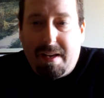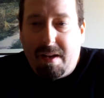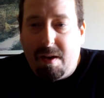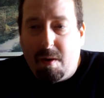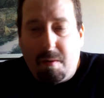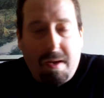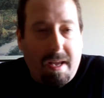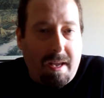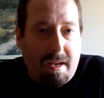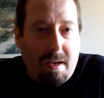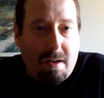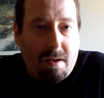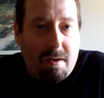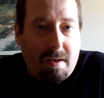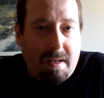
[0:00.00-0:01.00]
you know,
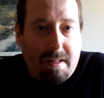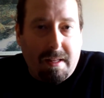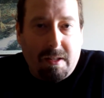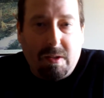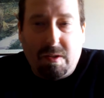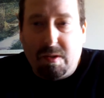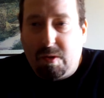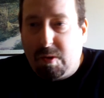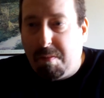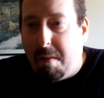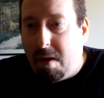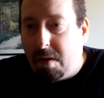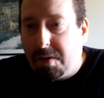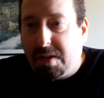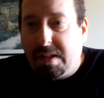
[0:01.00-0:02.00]
here in this
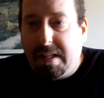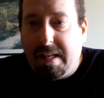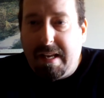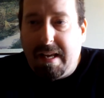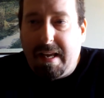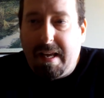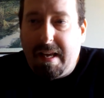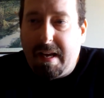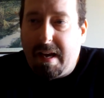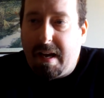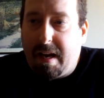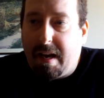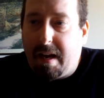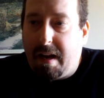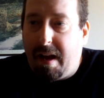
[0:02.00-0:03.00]
small city,
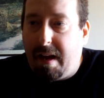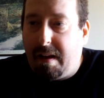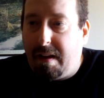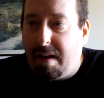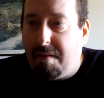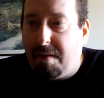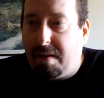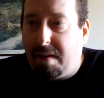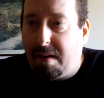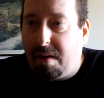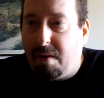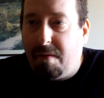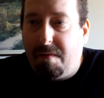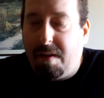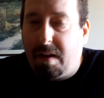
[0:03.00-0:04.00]
and even
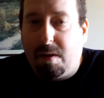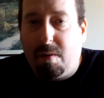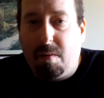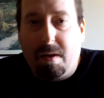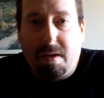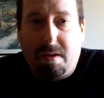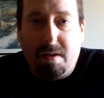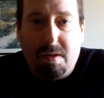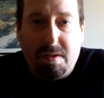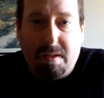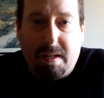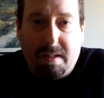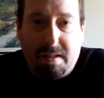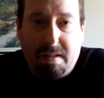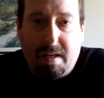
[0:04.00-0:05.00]
you know fellow
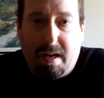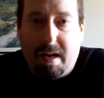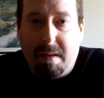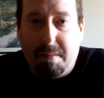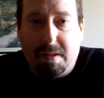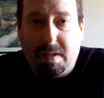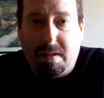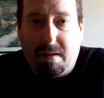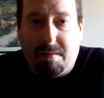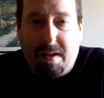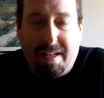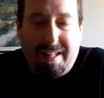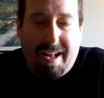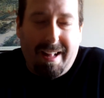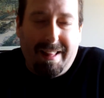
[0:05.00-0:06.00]
workers at the time and stuff
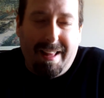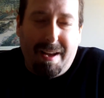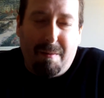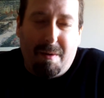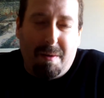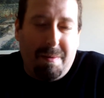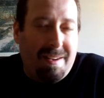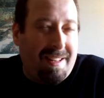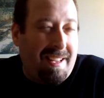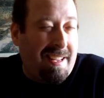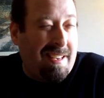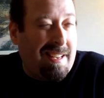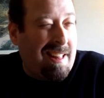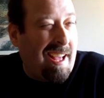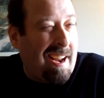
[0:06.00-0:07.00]
like that, they weren't really
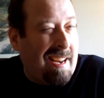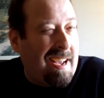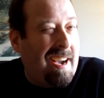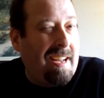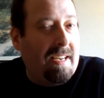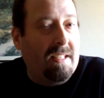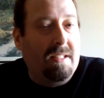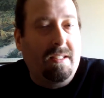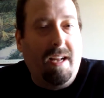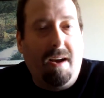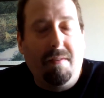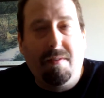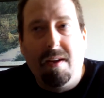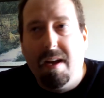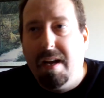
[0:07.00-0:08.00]
into that kind of
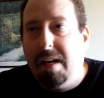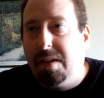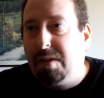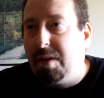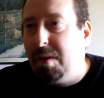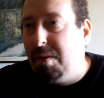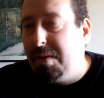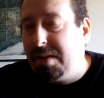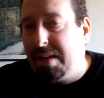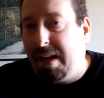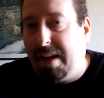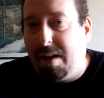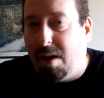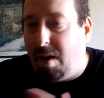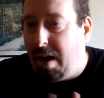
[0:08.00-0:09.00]
stuff. So it was
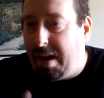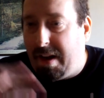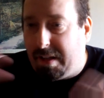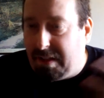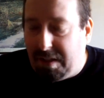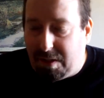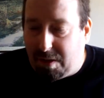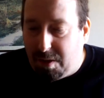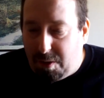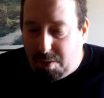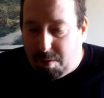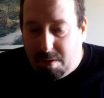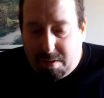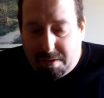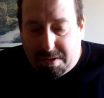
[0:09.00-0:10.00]
like, oh, I got these
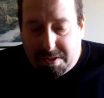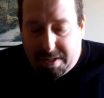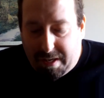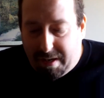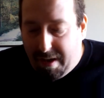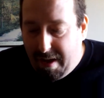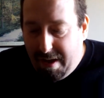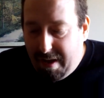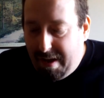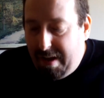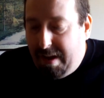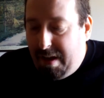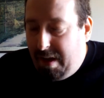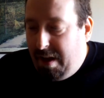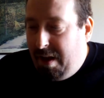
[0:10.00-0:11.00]
controllers and
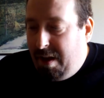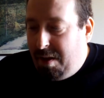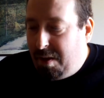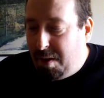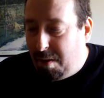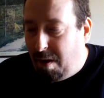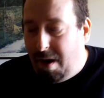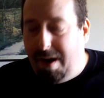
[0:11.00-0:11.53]
they're